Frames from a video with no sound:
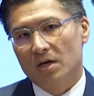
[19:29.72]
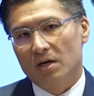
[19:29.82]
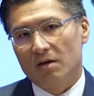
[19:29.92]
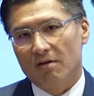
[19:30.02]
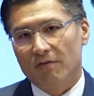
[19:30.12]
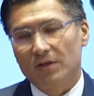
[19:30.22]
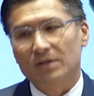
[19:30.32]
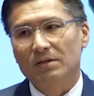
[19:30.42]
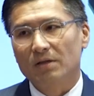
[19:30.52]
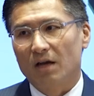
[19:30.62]
if it
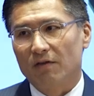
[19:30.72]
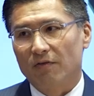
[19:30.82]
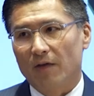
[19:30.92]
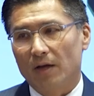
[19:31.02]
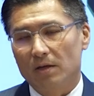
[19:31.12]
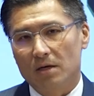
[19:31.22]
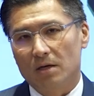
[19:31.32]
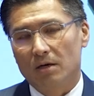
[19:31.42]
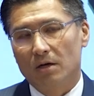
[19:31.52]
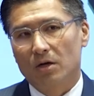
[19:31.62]
doesn't have
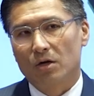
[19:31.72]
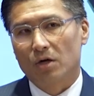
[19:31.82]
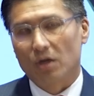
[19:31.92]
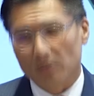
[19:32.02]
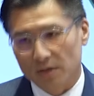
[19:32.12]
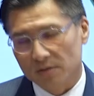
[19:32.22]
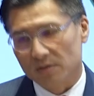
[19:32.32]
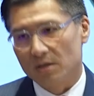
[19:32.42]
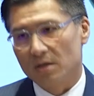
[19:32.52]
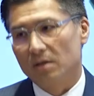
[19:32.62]
any
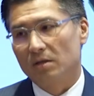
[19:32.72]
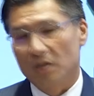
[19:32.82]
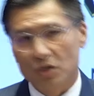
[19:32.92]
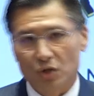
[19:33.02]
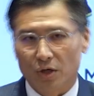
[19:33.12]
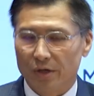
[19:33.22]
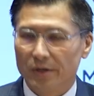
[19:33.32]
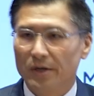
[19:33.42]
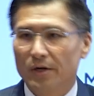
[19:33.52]
currency nature,